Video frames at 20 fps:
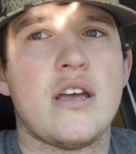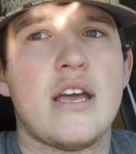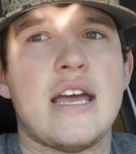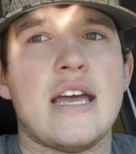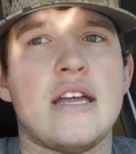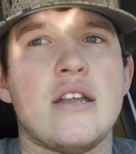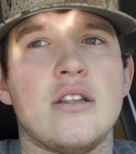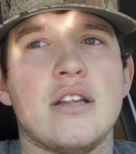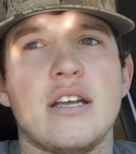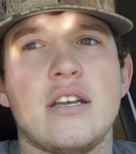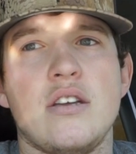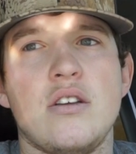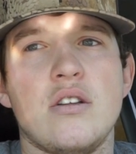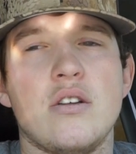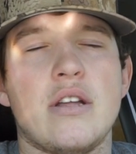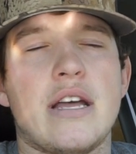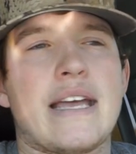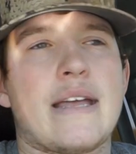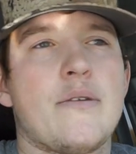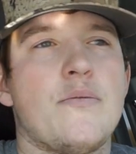and, you
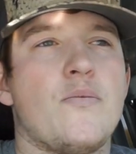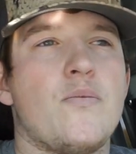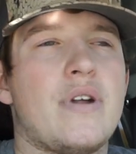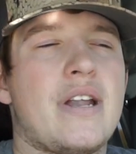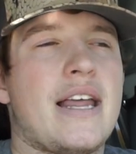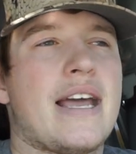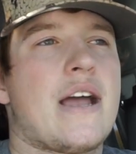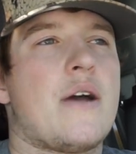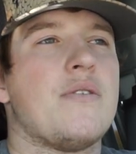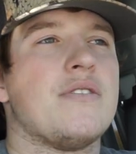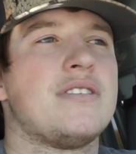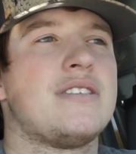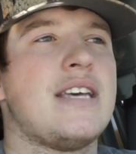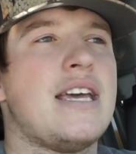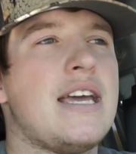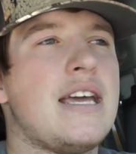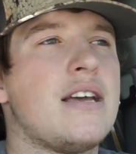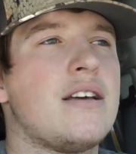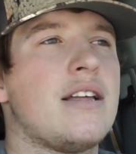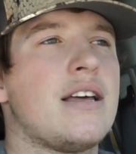know, like I was
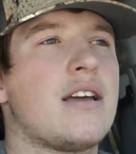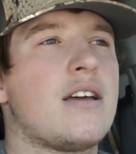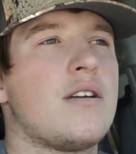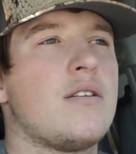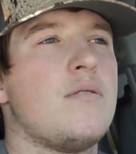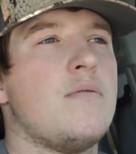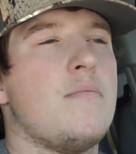saying, like